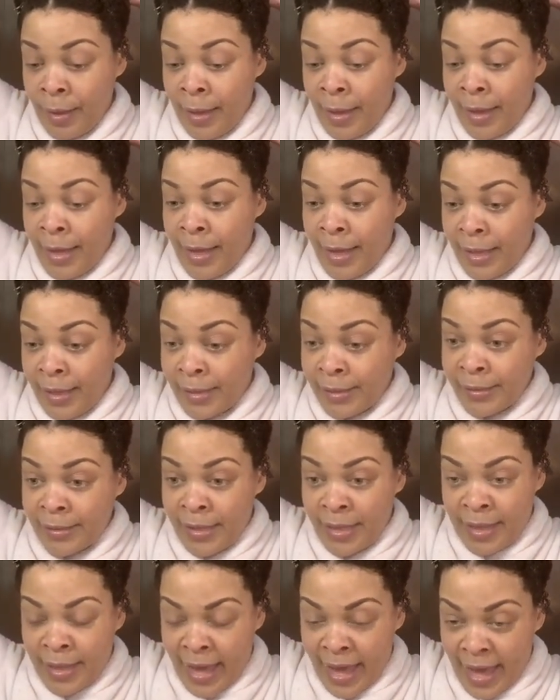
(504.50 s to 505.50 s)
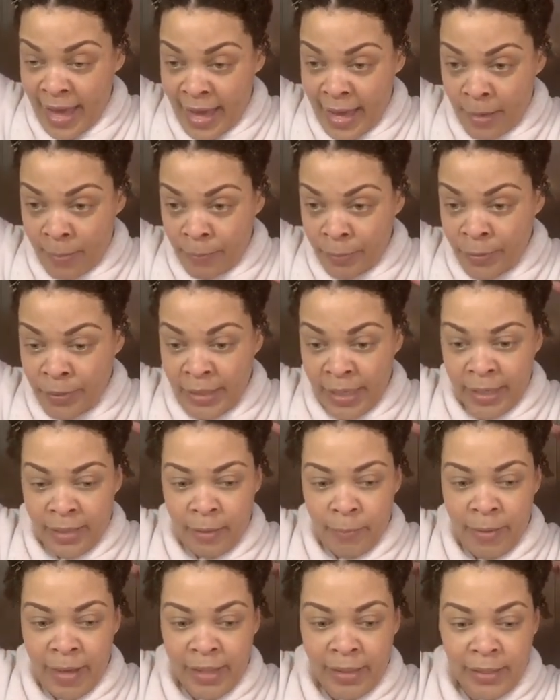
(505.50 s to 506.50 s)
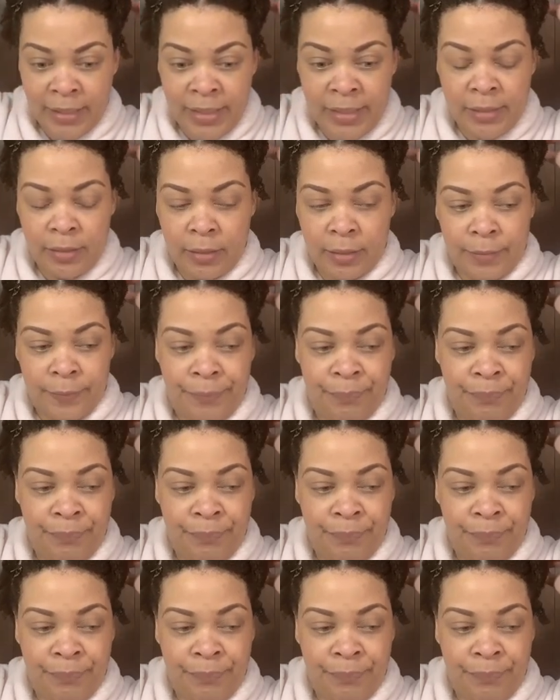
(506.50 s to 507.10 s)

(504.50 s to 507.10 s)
is that Protected by Lisa,